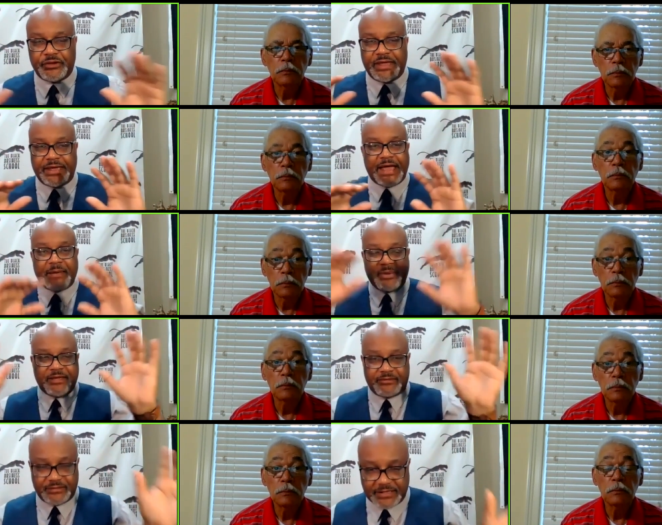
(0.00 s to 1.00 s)
Speaker 1: like
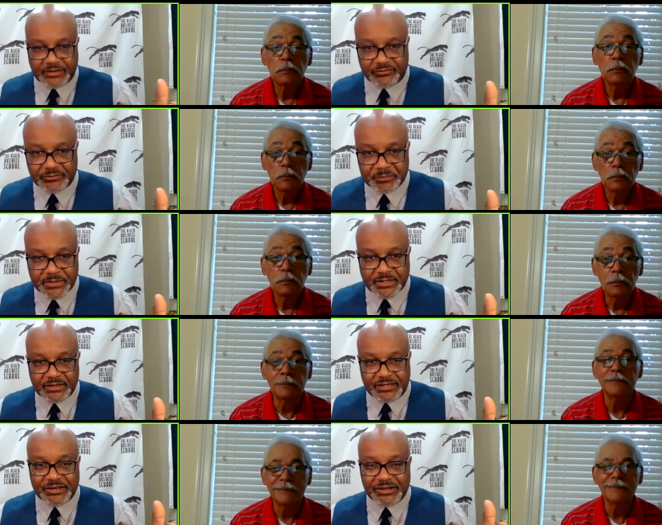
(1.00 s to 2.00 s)
high-paid slaves.
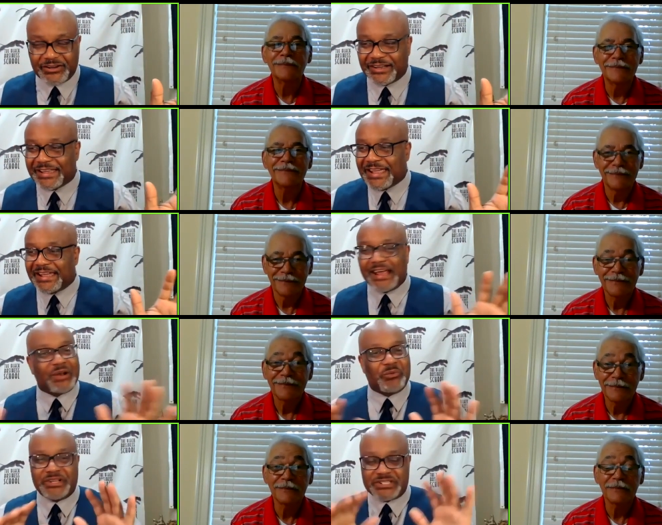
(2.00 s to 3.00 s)
You know, and I
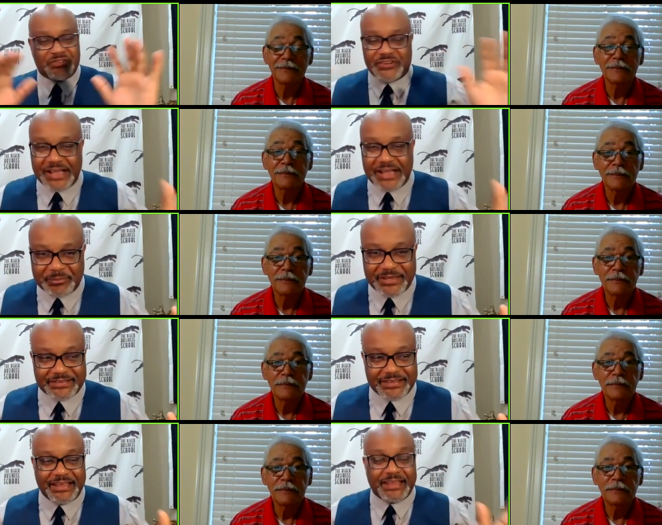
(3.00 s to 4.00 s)
don't want you to feel high paid.
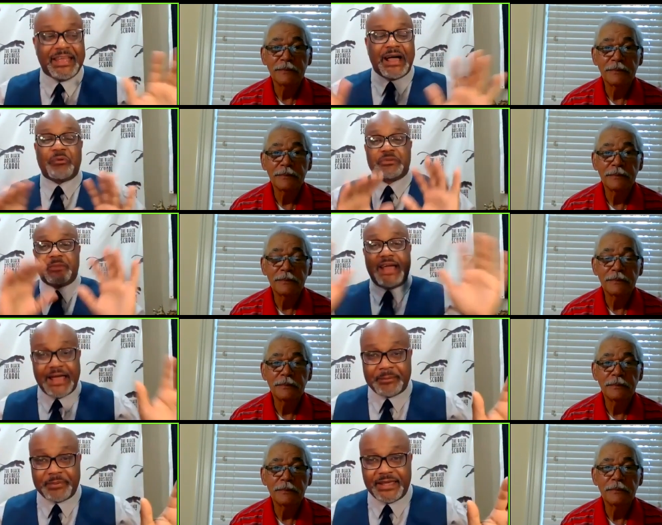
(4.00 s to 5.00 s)
I want you to be
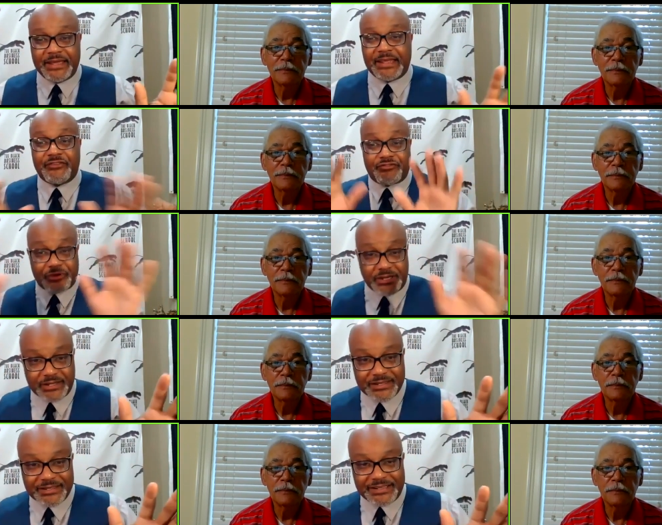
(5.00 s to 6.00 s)
high paid and
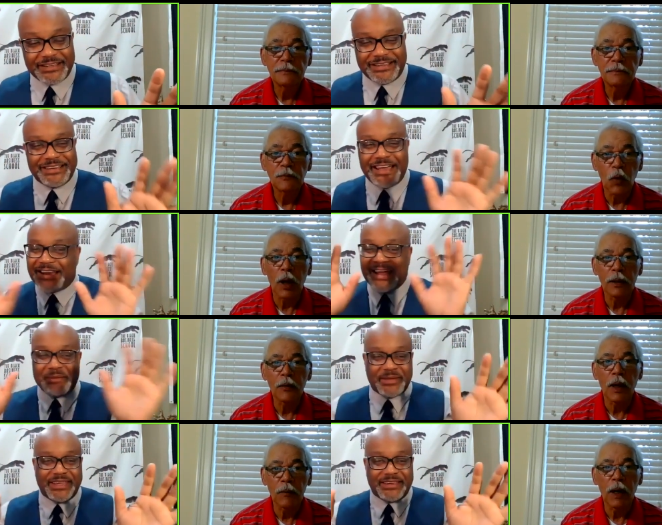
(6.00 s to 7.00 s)
free, not
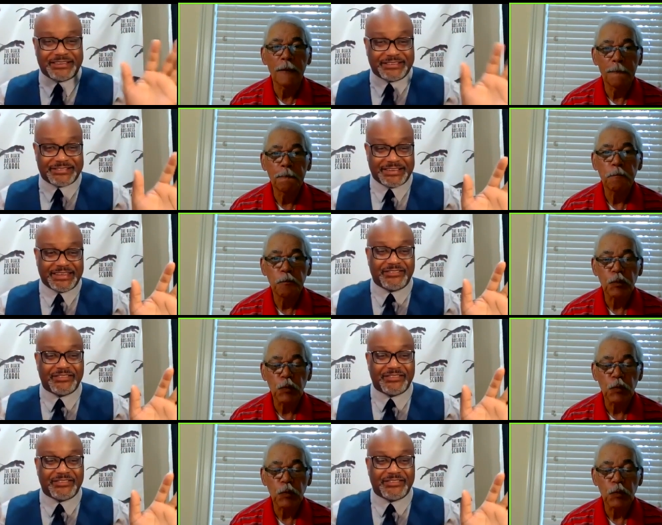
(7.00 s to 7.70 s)
high paid.